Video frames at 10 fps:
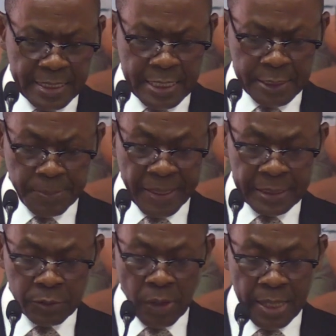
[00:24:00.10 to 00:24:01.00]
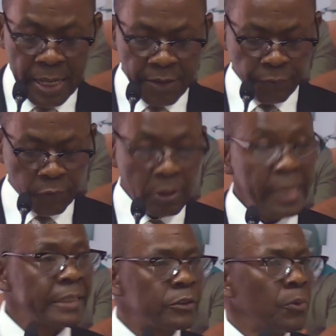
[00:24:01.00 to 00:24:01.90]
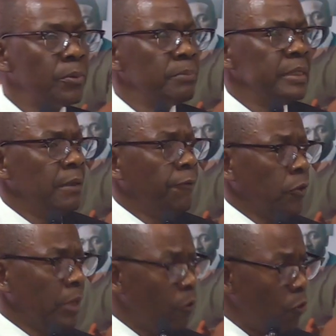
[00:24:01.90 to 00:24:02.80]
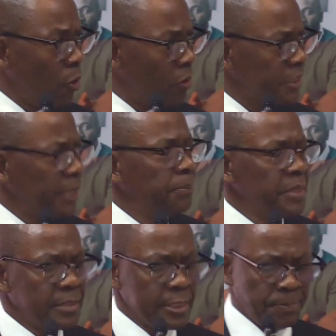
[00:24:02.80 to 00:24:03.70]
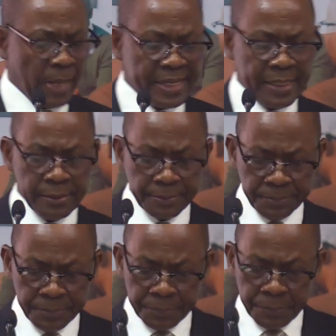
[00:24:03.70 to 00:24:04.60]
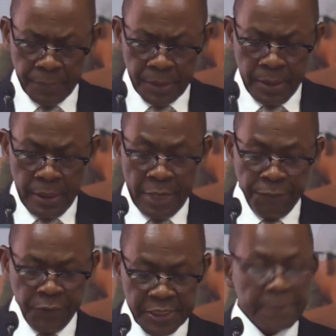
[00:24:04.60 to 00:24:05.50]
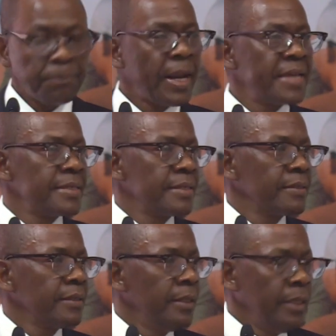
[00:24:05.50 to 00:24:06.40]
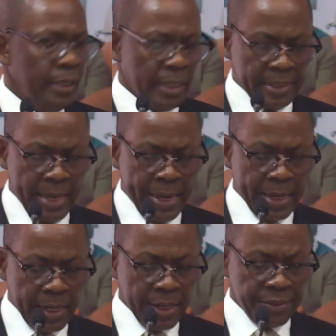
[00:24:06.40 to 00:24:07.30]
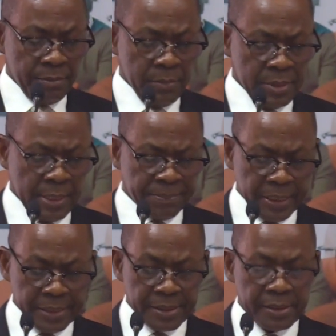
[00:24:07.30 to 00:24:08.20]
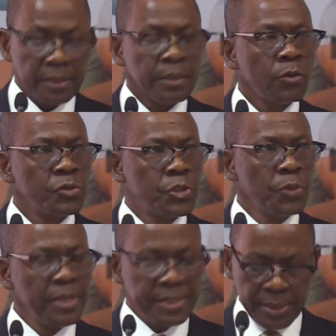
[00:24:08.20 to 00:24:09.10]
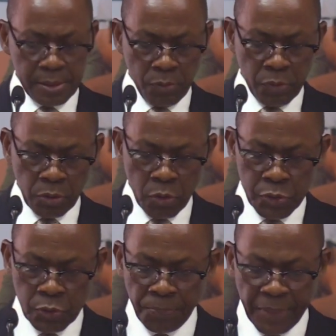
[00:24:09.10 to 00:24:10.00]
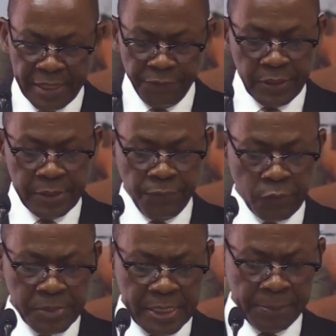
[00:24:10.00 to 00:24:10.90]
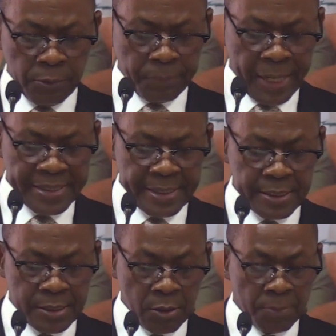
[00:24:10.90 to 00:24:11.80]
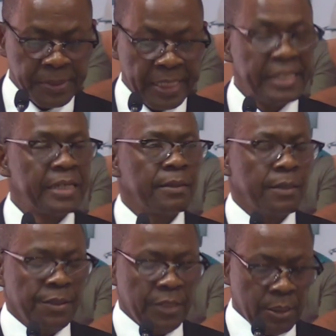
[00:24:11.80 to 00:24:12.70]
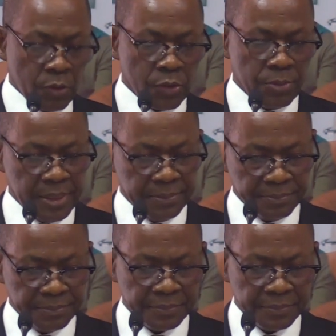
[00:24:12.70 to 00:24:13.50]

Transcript: is expected to allow for long-term business planning, efficient pricing, and anchor stability. Consumers will also benefit from stable prices obtaining in the economy.